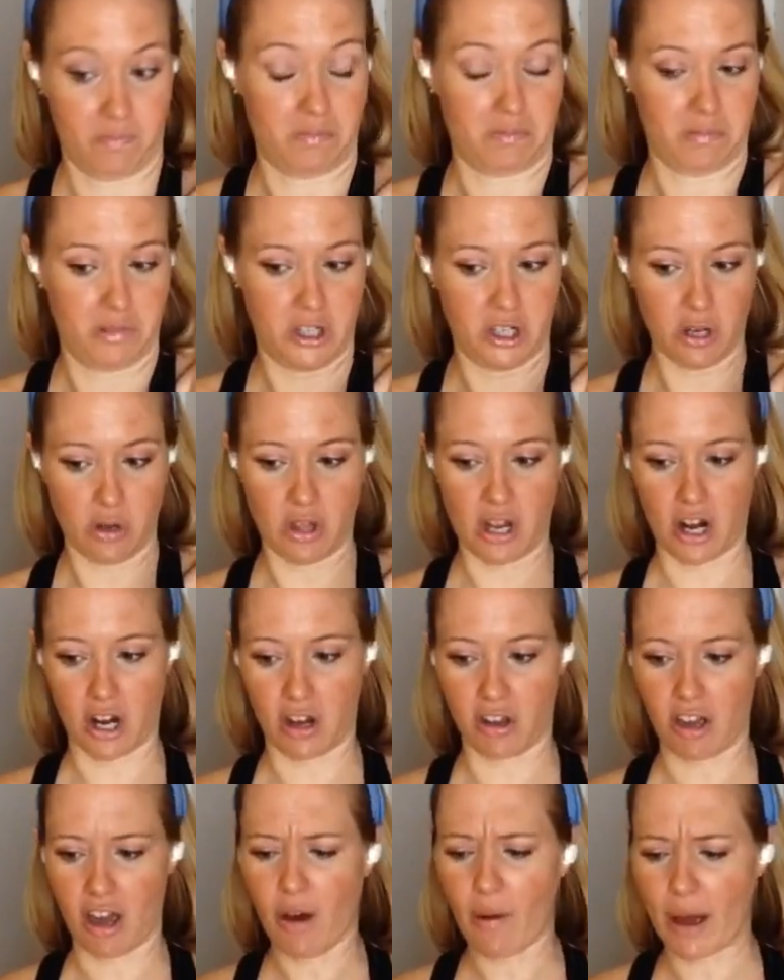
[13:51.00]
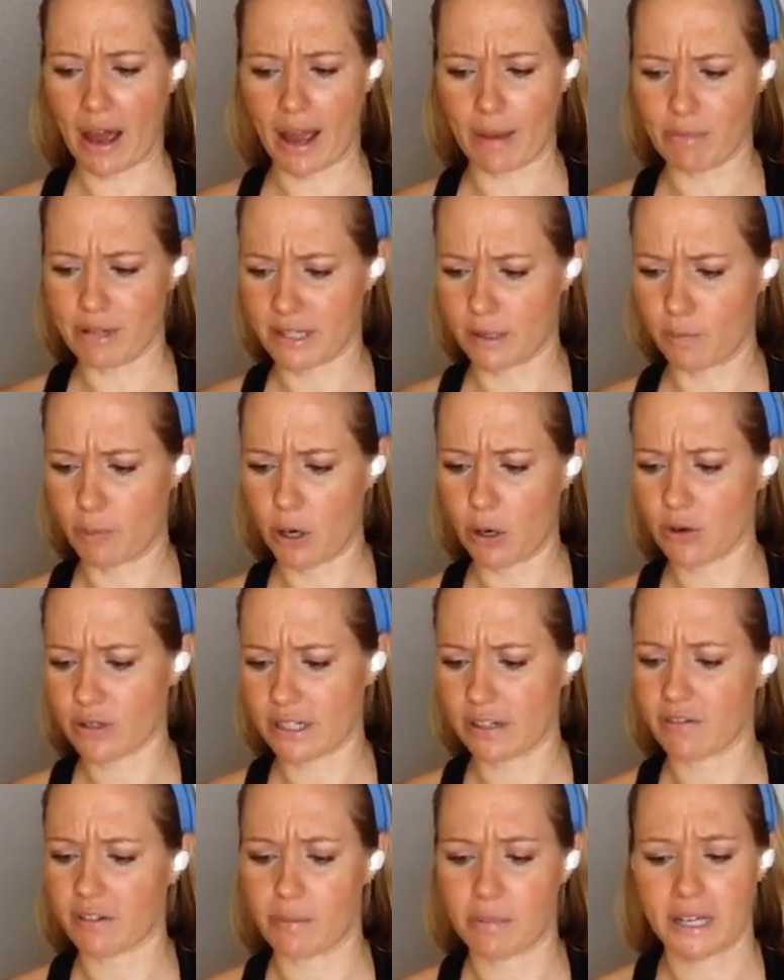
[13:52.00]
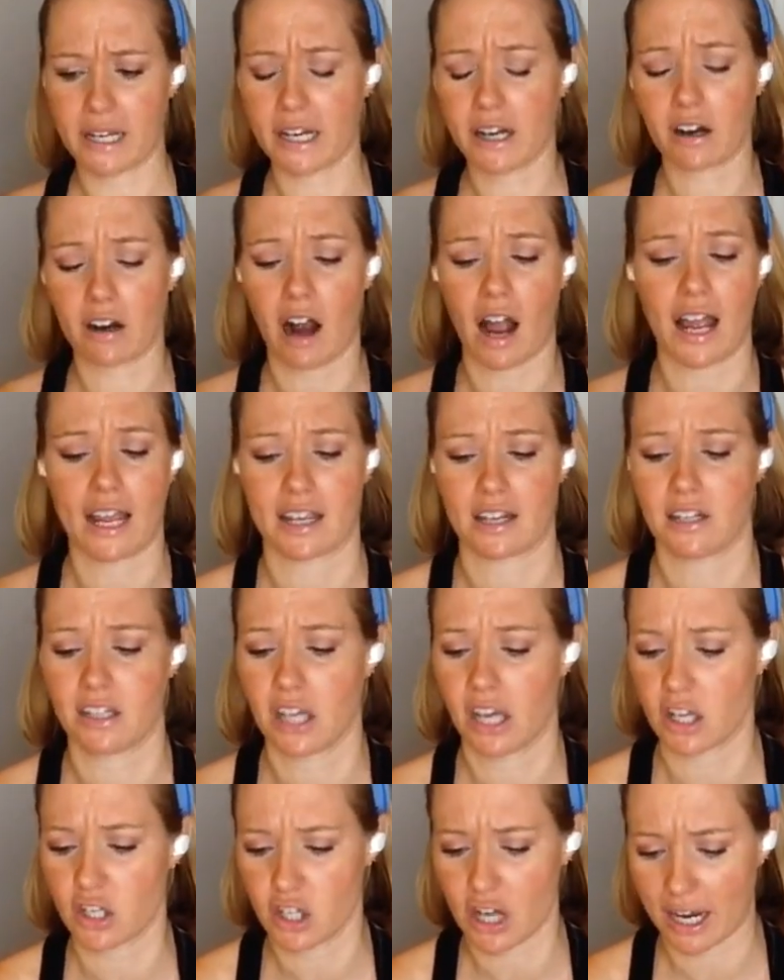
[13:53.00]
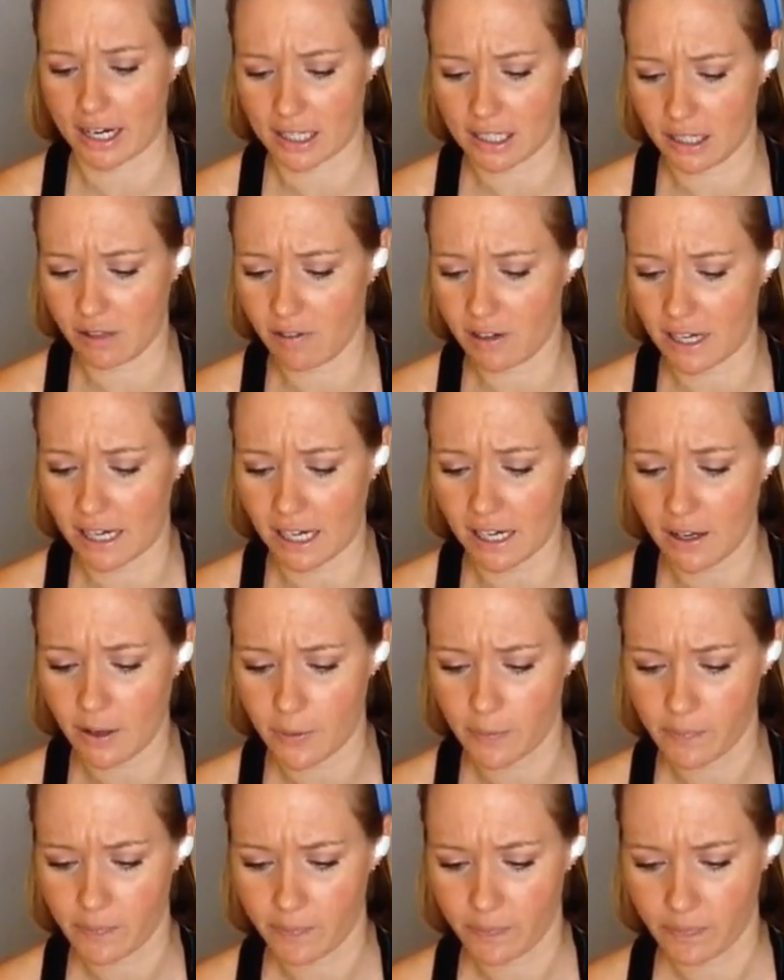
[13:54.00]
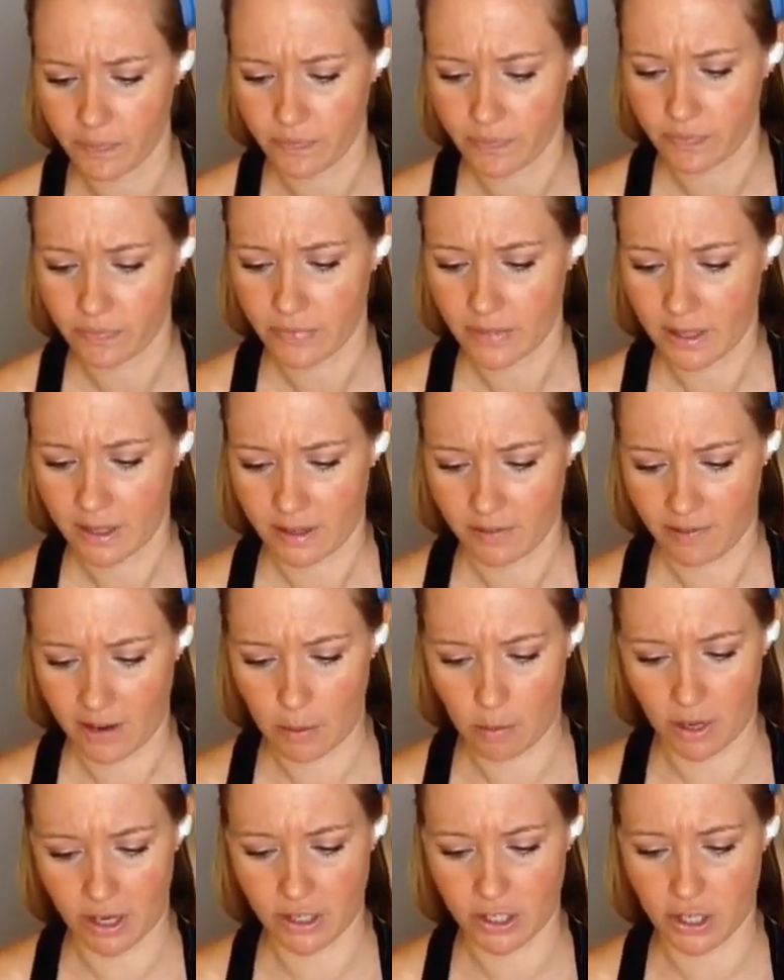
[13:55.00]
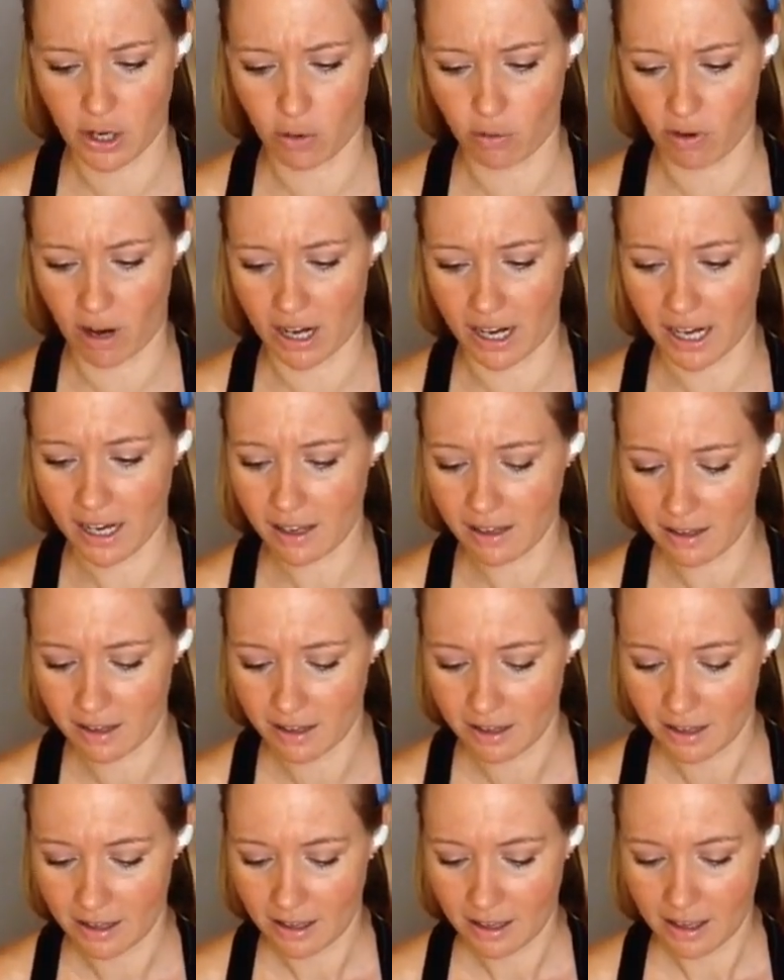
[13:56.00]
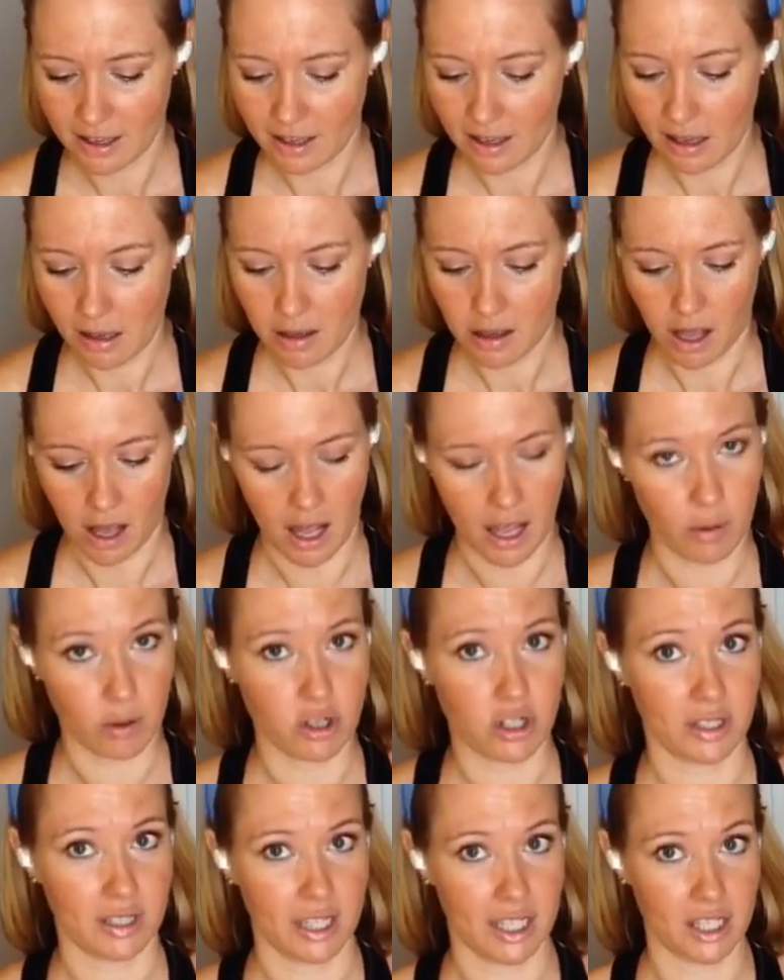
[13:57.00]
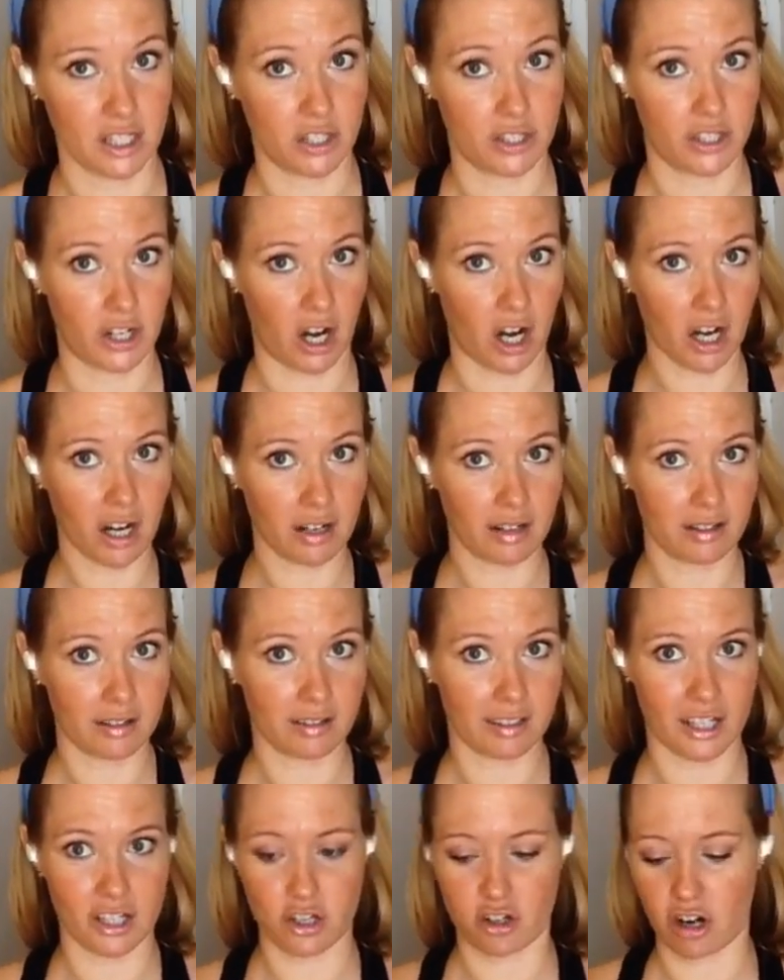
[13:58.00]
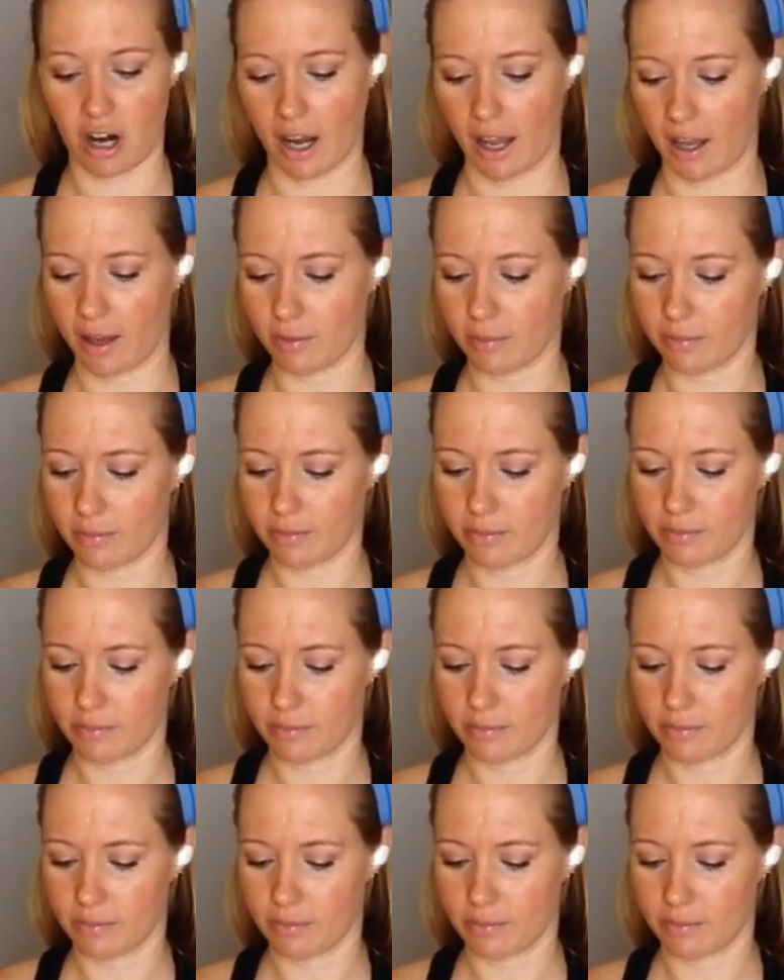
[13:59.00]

So there you go. I'm supposing from here I can touch activity. If I wanted to go running, I would just hit start. Let's try it.